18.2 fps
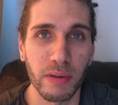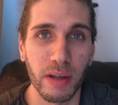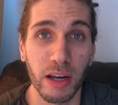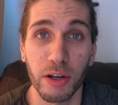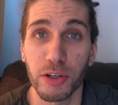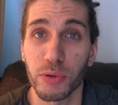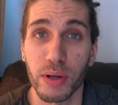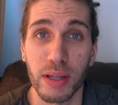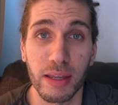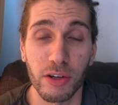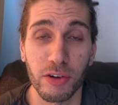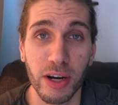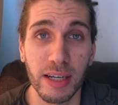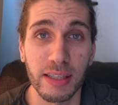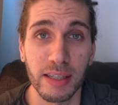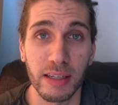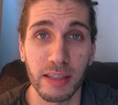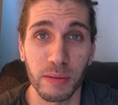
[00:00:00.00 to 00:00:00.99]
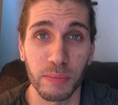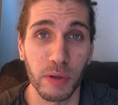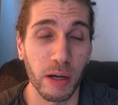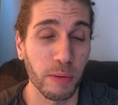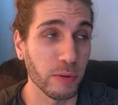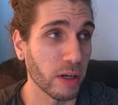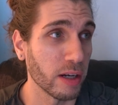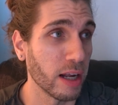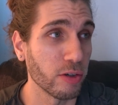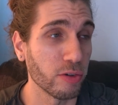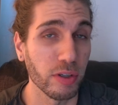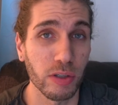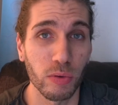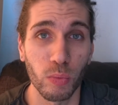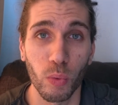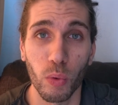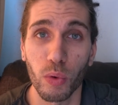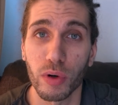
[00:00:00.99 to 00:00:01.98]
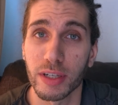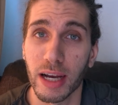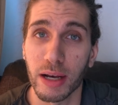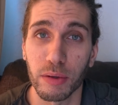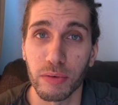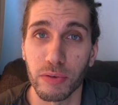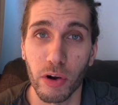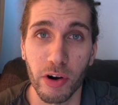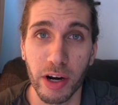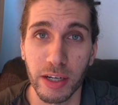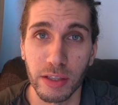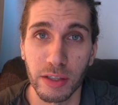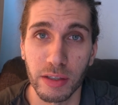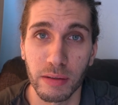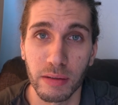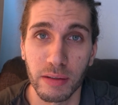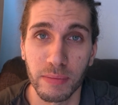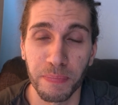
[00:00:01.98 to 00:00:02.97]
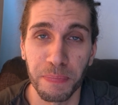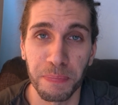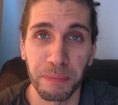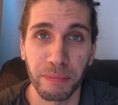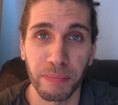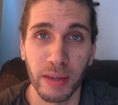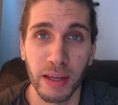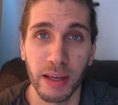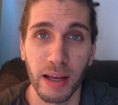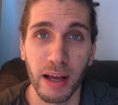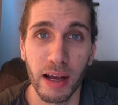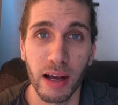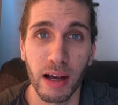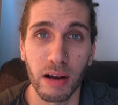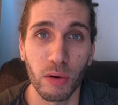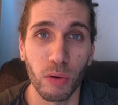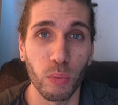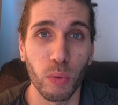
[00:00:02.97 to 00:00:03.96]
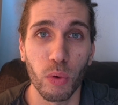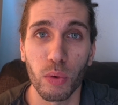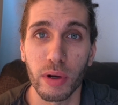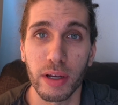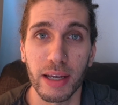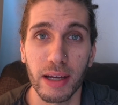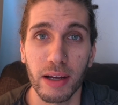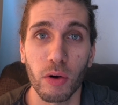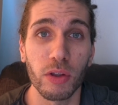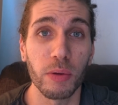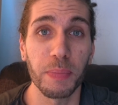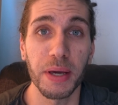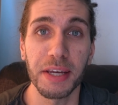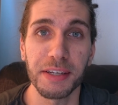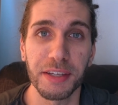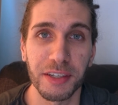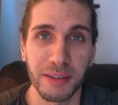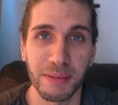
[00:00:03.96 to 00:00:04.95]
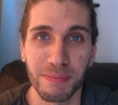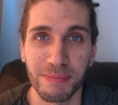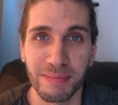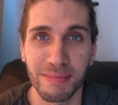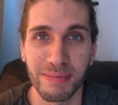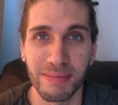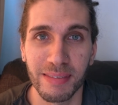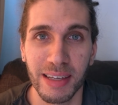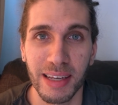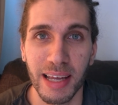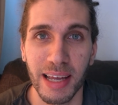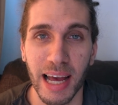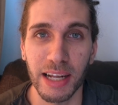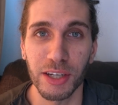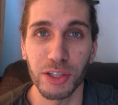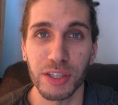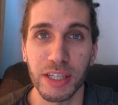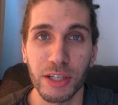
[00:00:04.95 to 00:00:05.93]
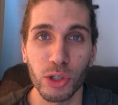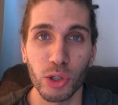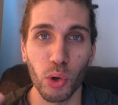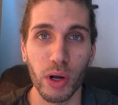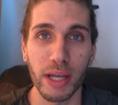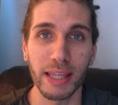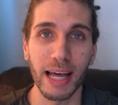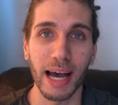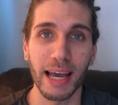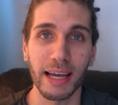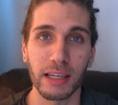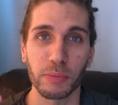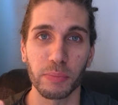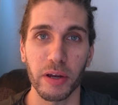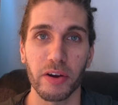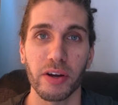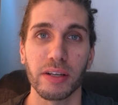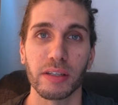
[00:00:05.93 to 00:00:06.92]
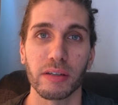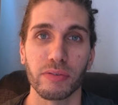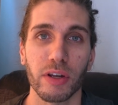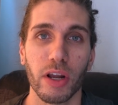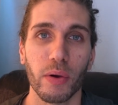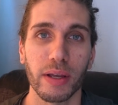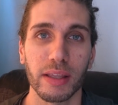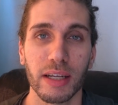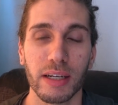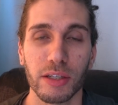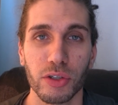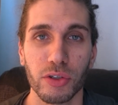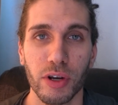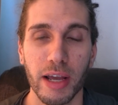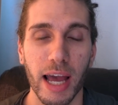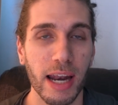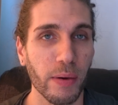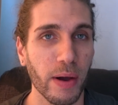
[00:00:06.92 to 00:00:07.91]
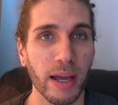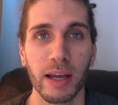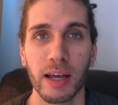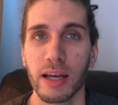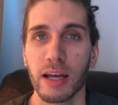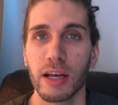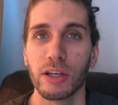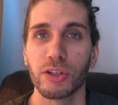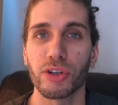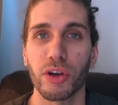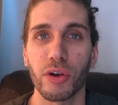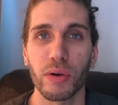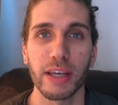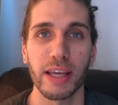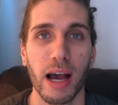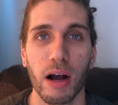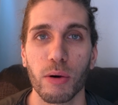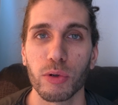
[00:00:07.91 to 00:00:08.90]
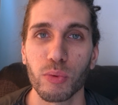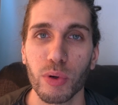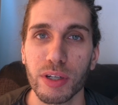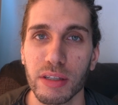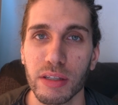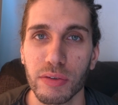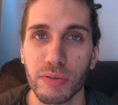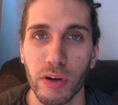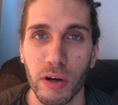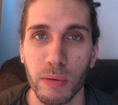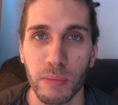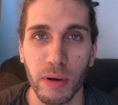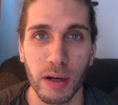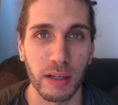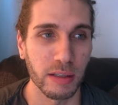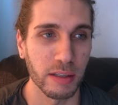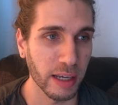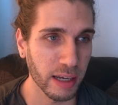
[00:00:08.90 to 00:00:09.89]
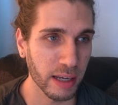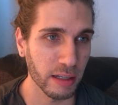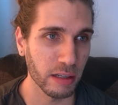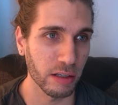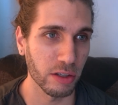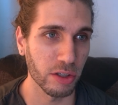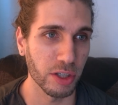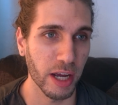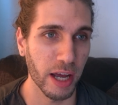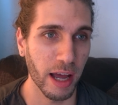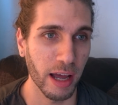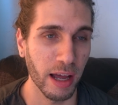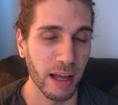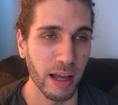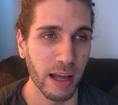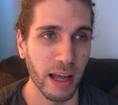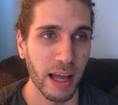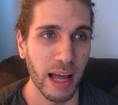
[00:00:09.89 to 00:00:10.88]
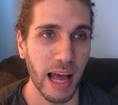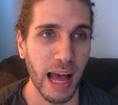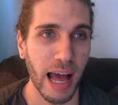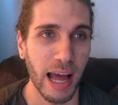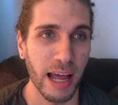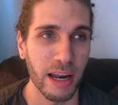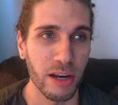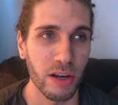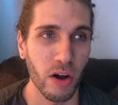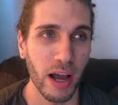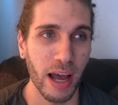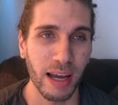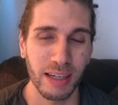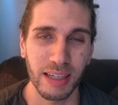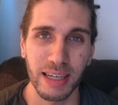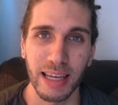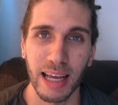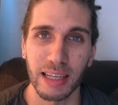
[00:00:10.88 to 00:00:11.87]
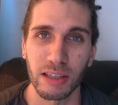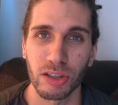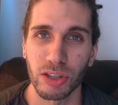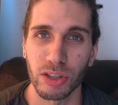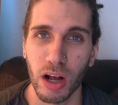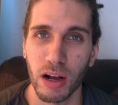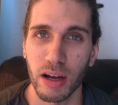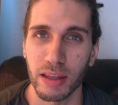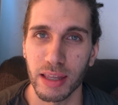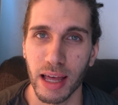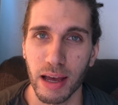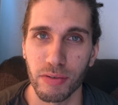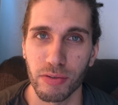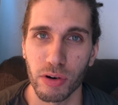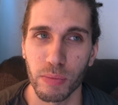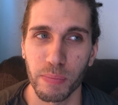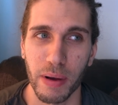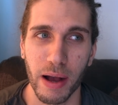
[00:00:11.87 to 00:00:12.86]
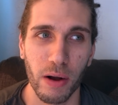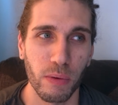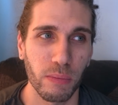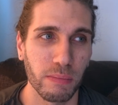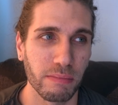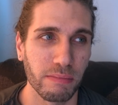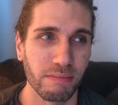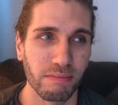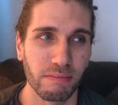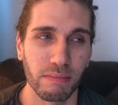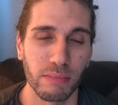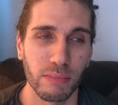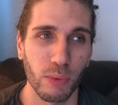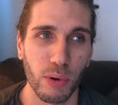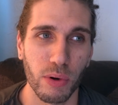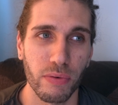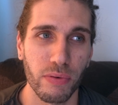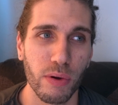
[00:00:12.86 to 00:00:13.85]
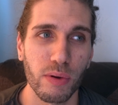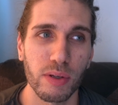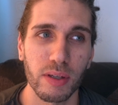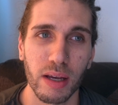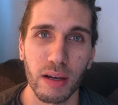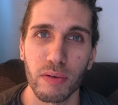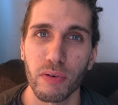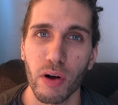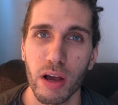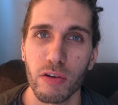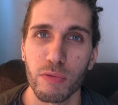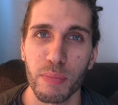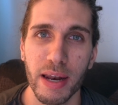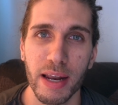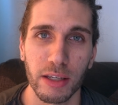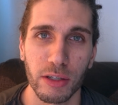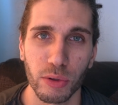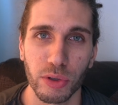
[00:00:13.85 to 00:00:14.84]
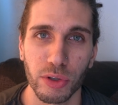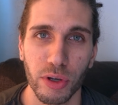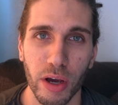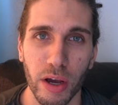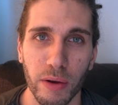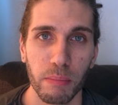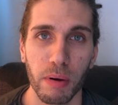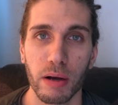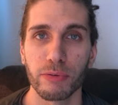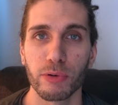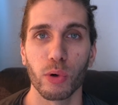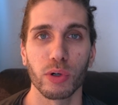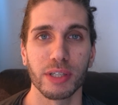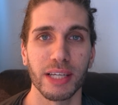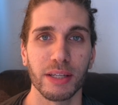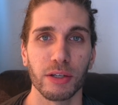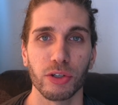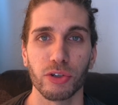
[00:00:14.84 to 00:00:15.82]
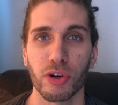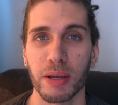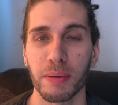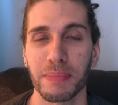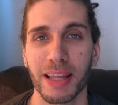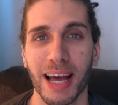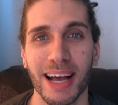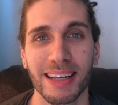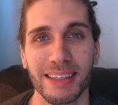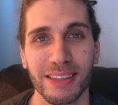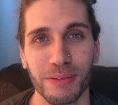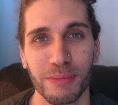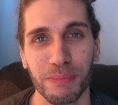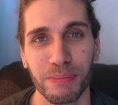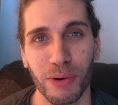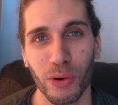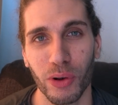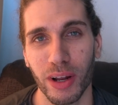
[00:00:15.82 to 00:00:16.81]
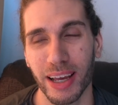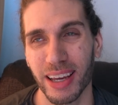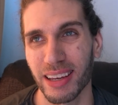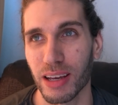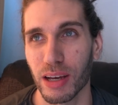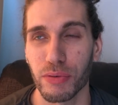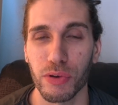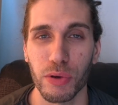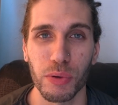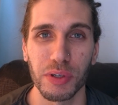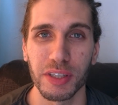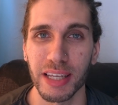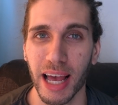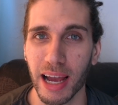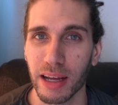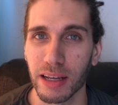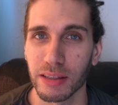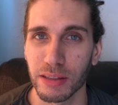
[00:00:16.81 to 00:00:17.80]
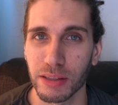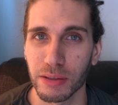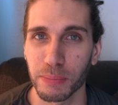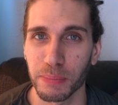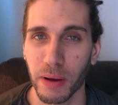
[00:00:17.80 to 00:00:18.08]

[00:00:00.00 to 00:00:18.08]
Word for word: I don't do anything crazy. Sometimes I literally just walk down the forest uh, or walk on the beach and just enjoy that experience of knowing that it's a dream. Anyway, so yeah, I was watching this film. I sink into the chair and I actually get stuck there for about what feels like five minutes or so. But of course, in the dream, that's more like a few seconds.